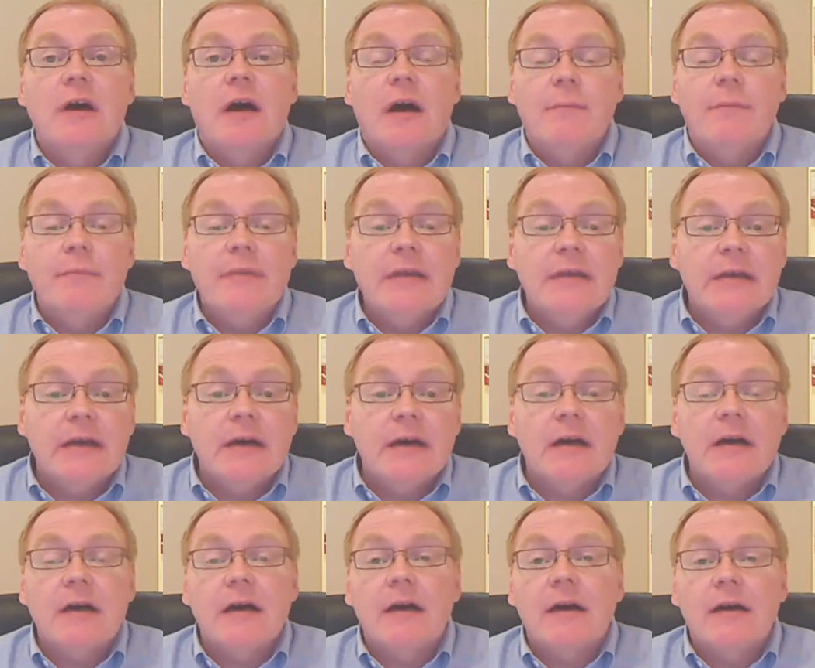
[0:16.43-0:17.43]
amid
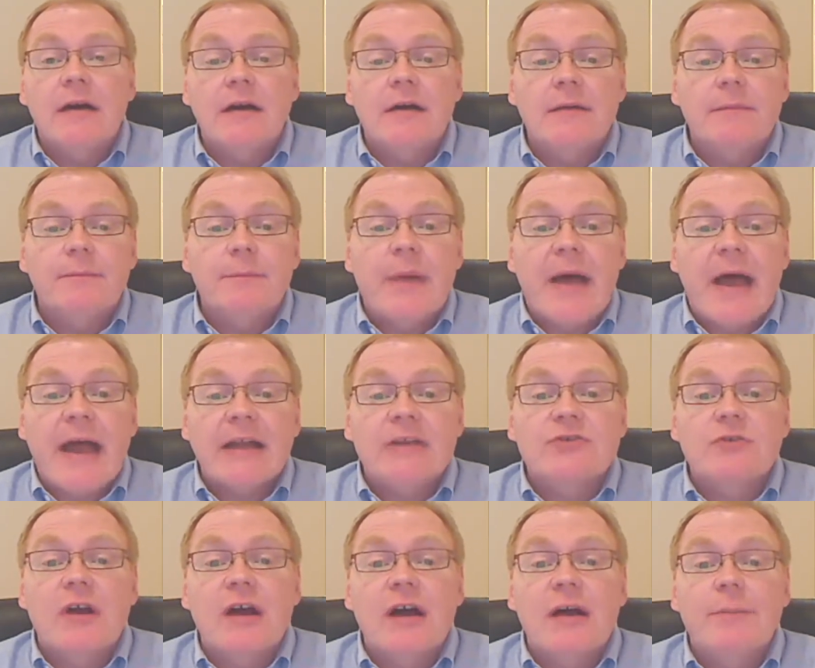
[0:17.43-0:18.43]
a
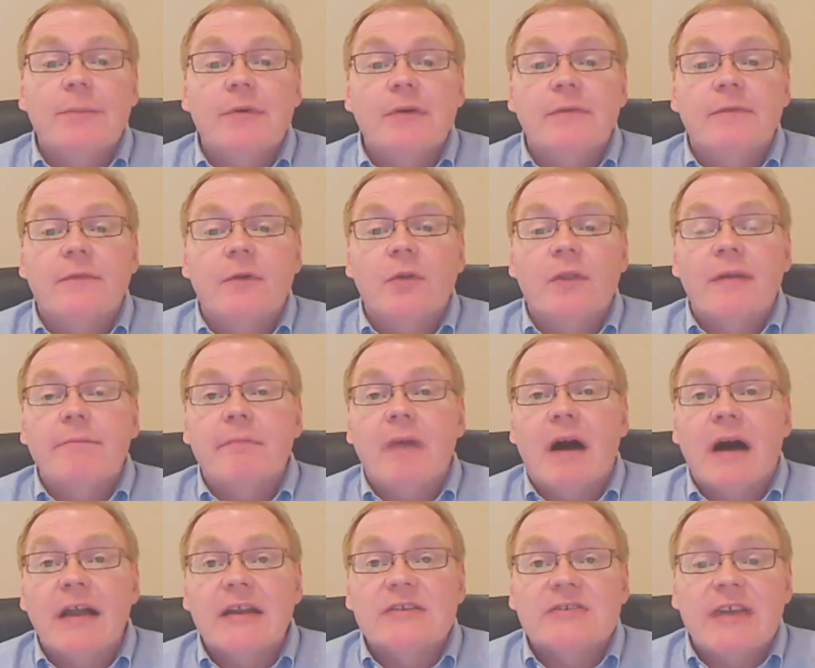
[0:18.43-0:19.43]
backdrop of only
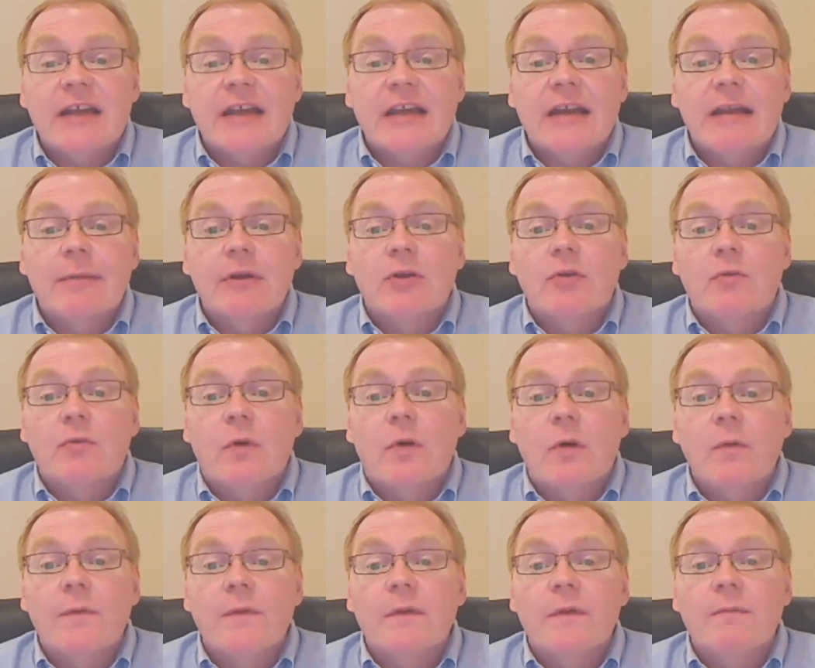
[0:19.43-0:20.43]
modest economic
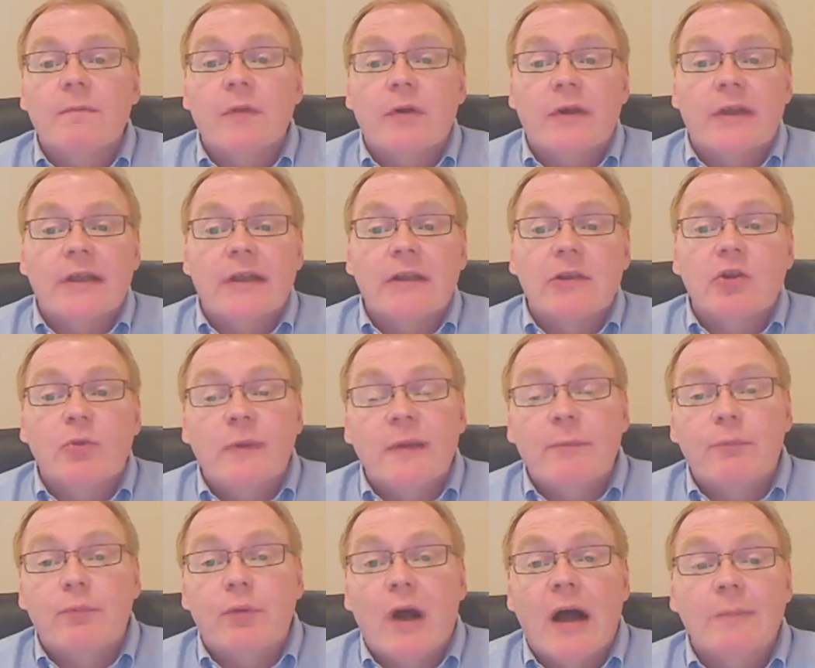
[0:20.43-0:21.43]
growth and myriad
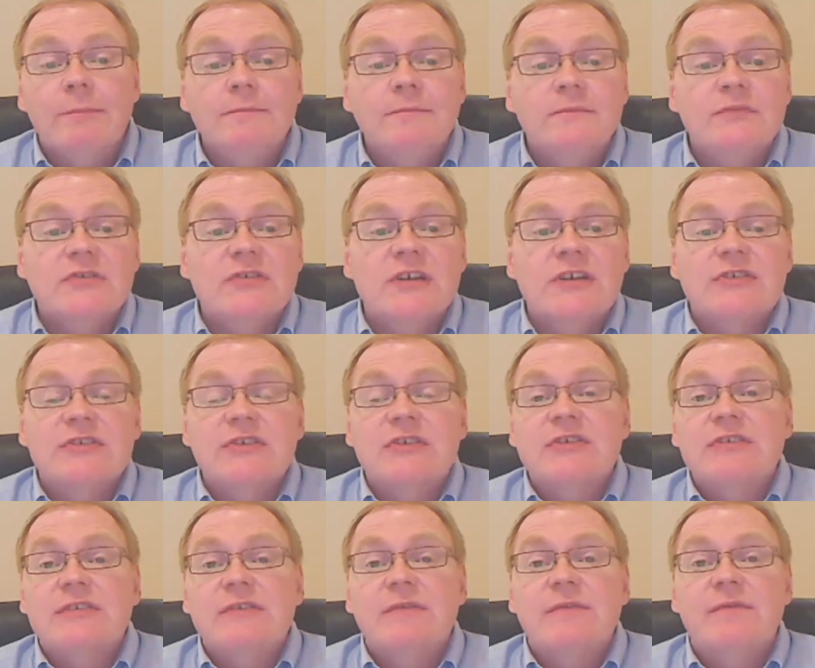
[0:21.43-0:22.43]
looming problems such
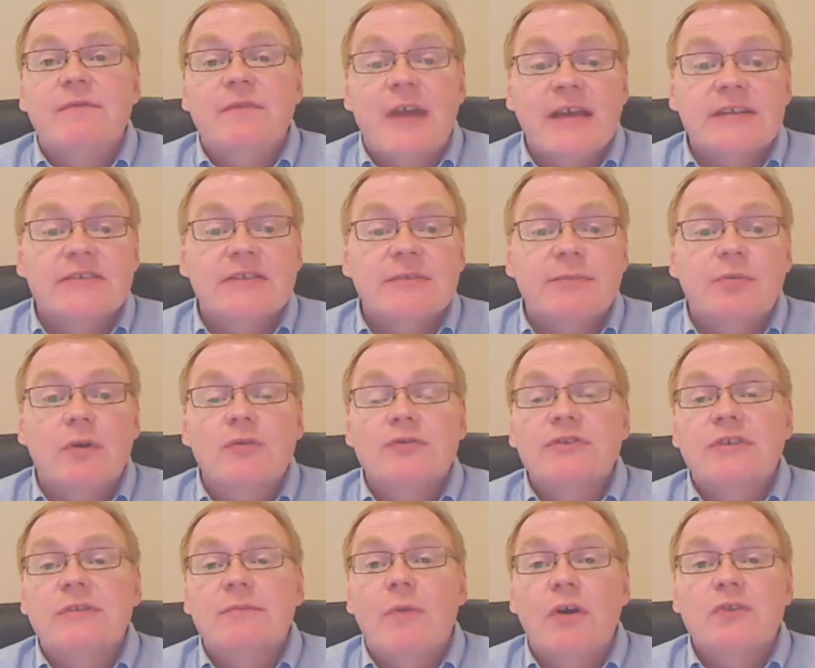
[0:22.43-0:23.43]
as the
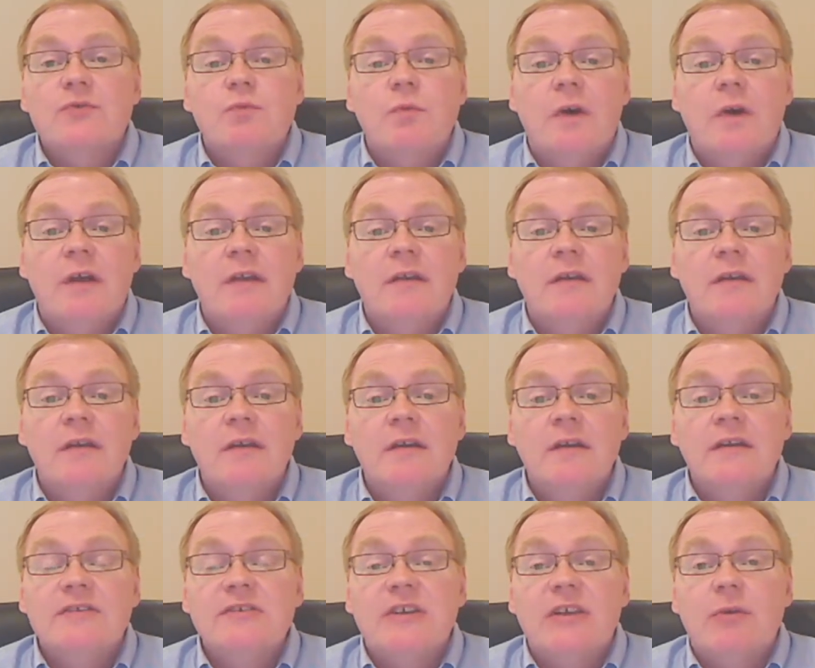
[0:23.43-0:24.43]
fast-approaching March 1
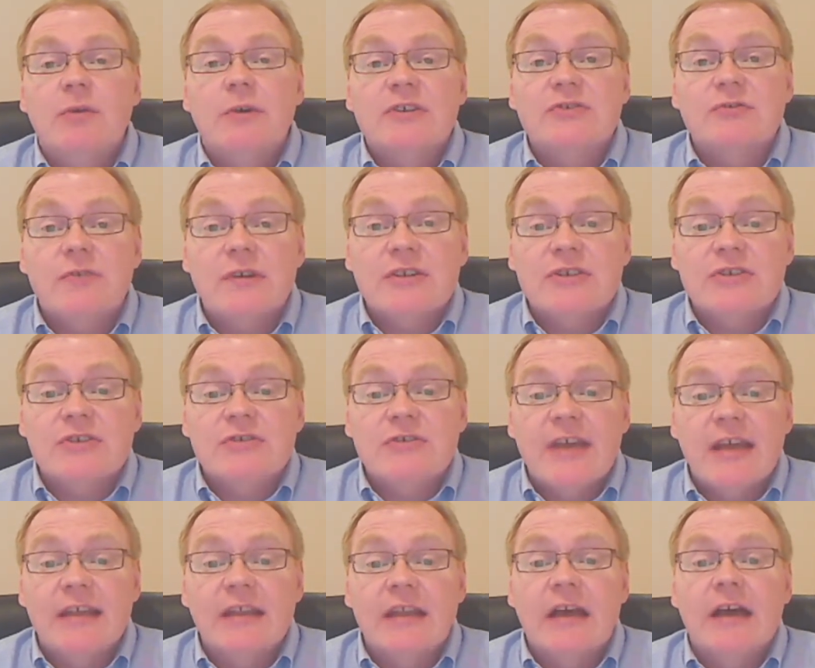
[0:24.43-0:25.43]
sequestration
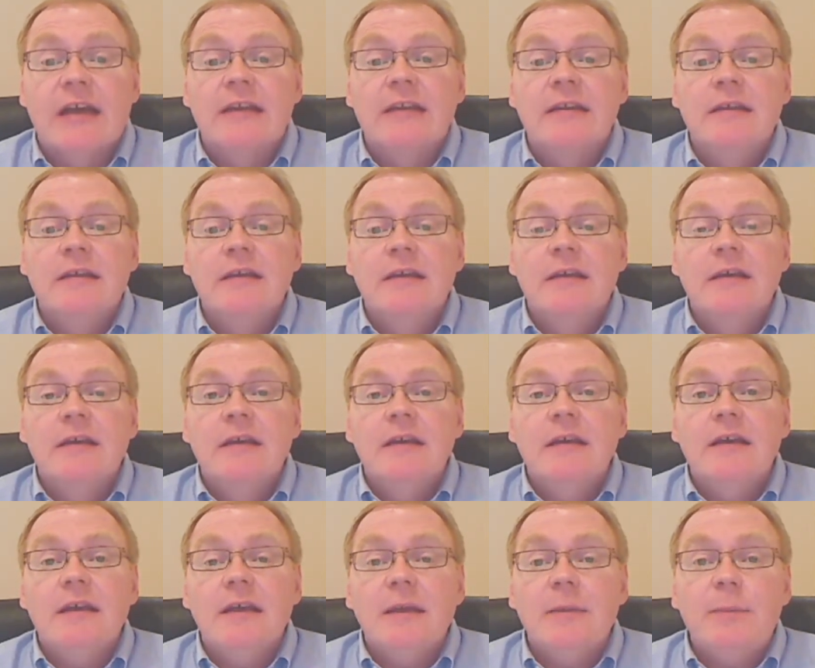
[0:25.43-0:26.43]
deadline,
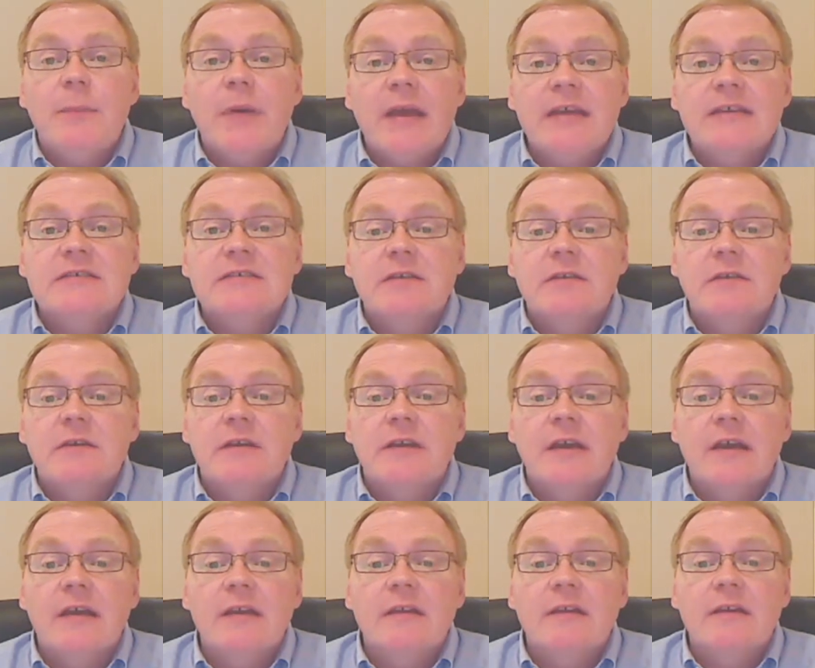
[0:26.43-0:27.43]
it pays to
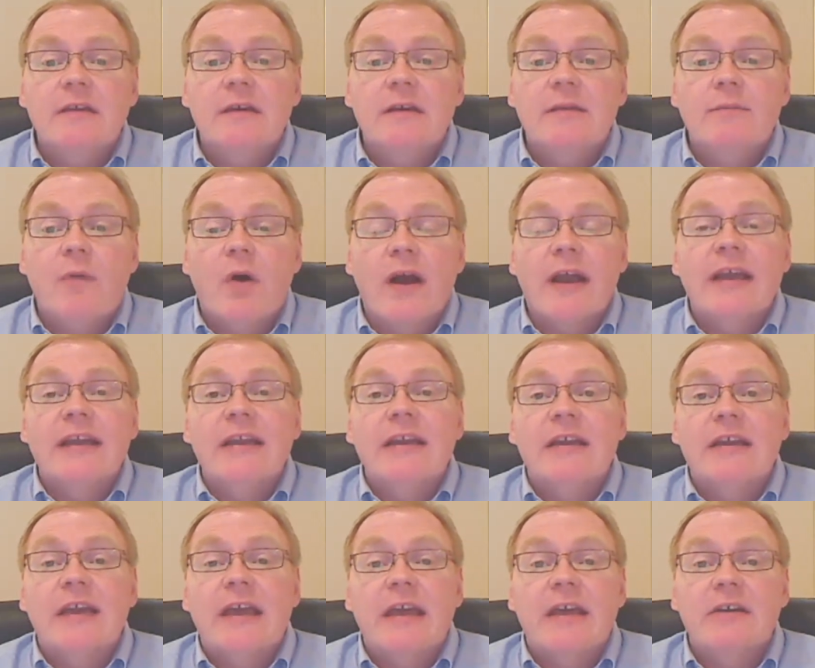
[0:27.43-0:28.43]
look at market
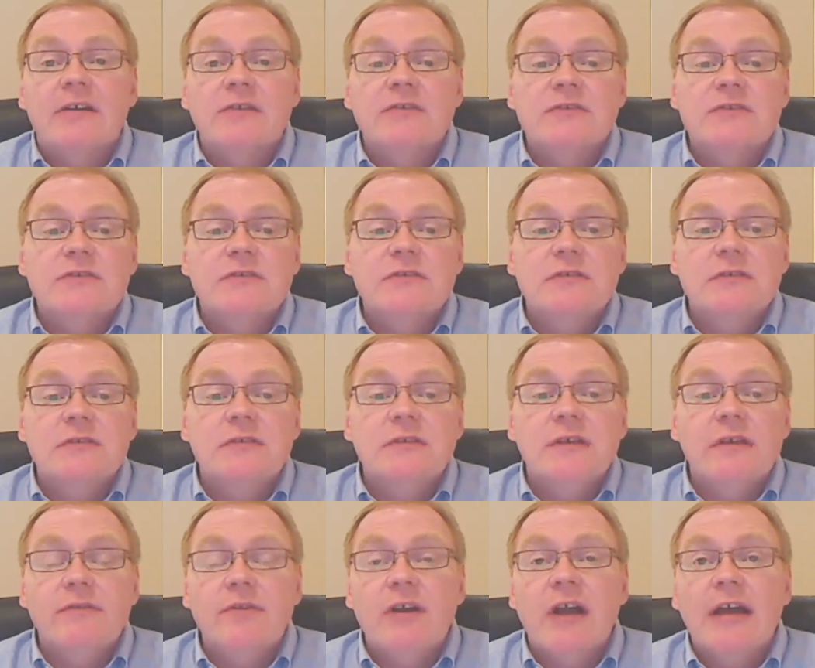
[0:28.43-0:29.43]
indicators to
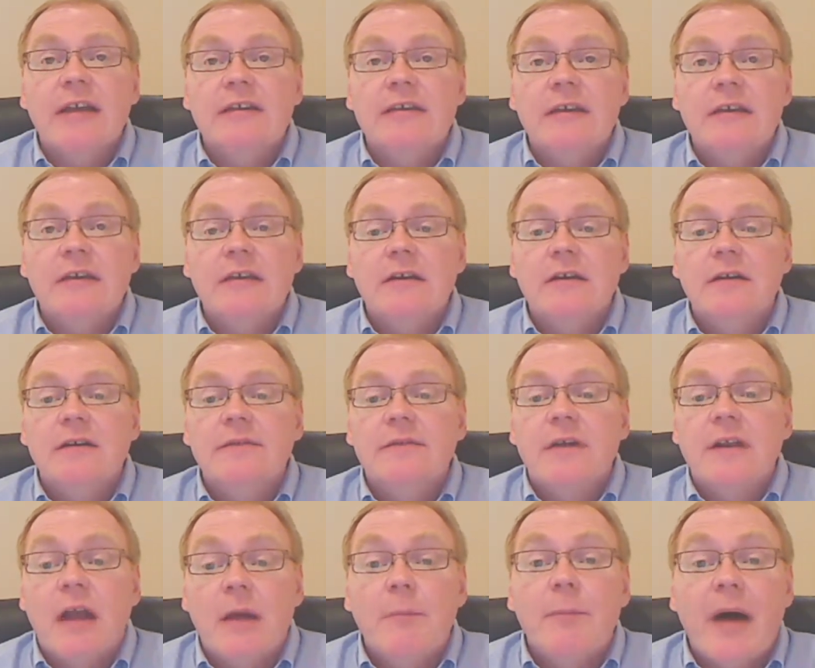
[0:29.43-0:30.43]
give you an idea, of
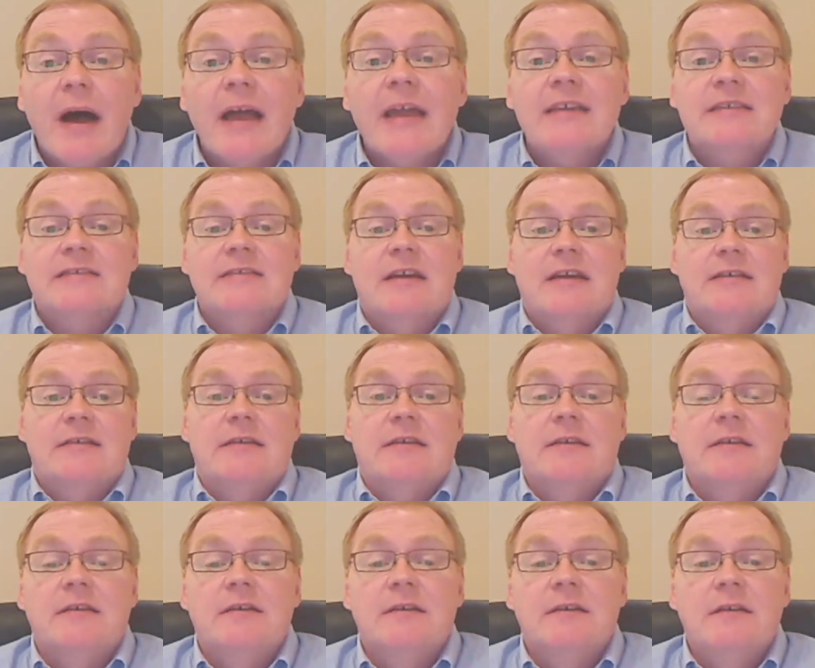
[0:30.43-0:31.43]
an unbiased idea,